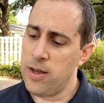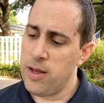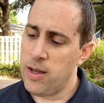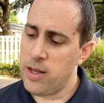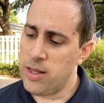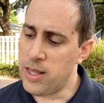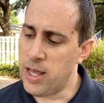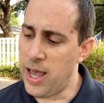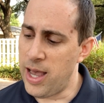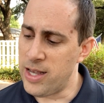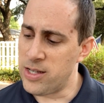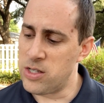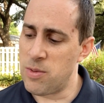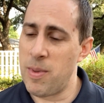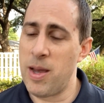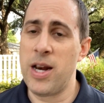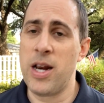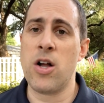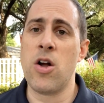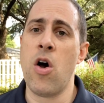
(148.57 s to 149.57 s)
The
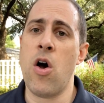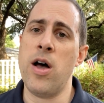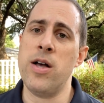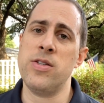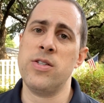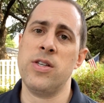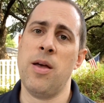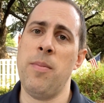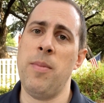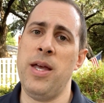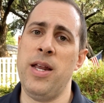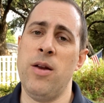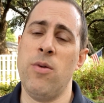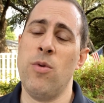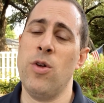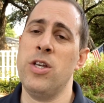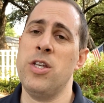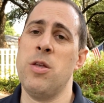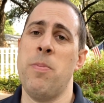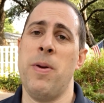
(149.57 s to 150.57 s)
estimated costs, it
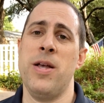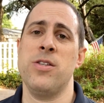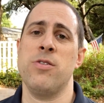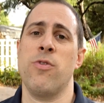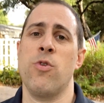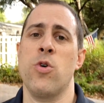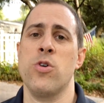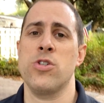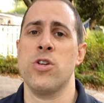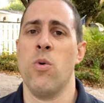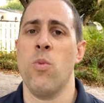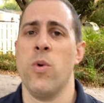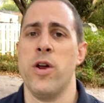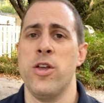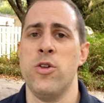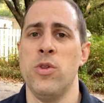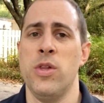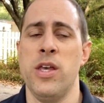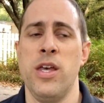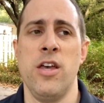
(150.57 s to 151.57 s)
really depends, of course, on where
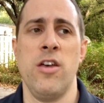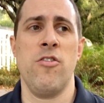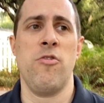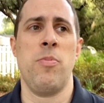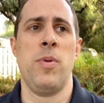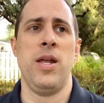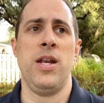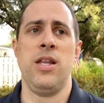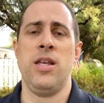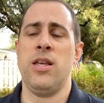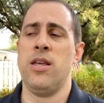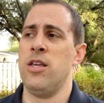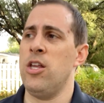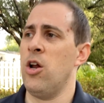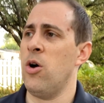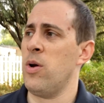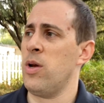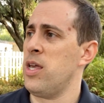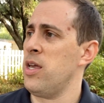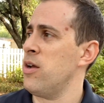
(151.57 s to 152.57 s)
you live. But,
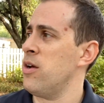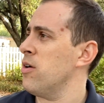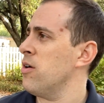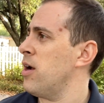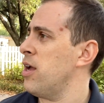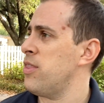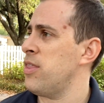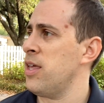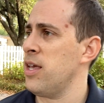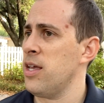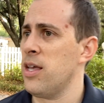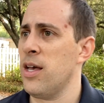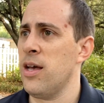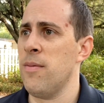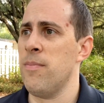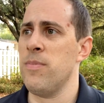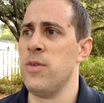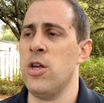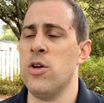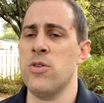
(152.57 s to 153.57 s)
here, I think,
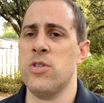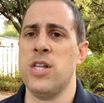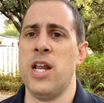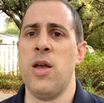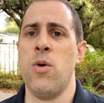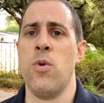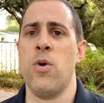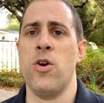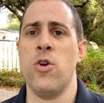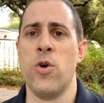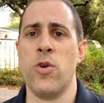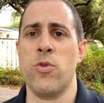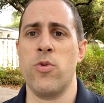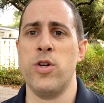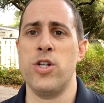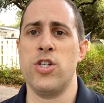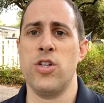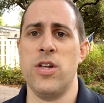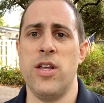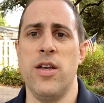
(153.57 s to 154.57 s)
today we're in North
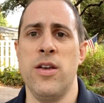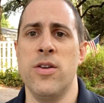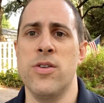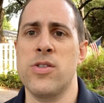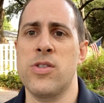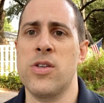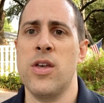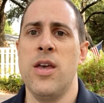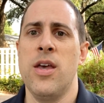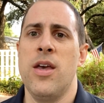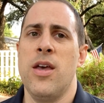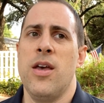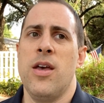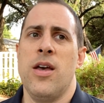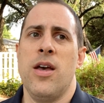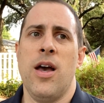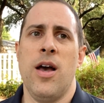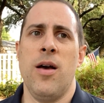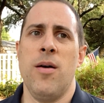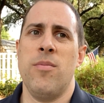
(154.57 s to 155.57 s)
Richland Hills.
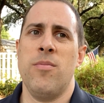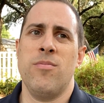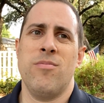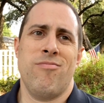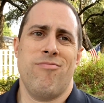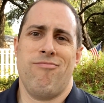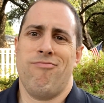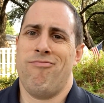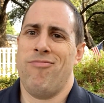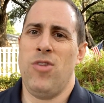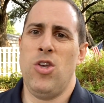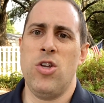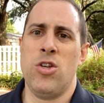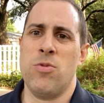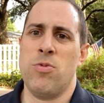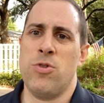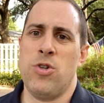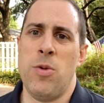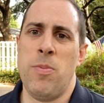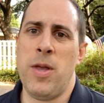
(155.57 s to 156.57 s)
You
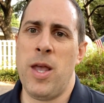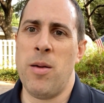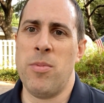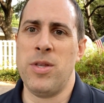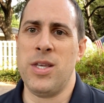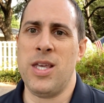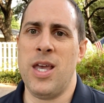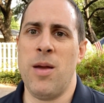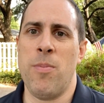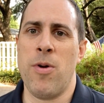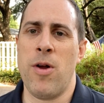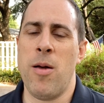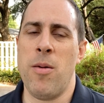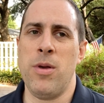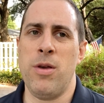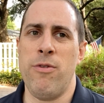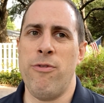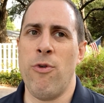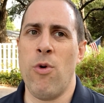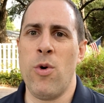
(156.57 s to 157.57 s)
should be able to get
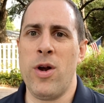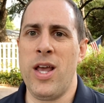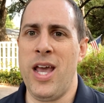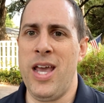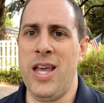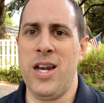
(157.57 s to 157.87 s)
probably $400 to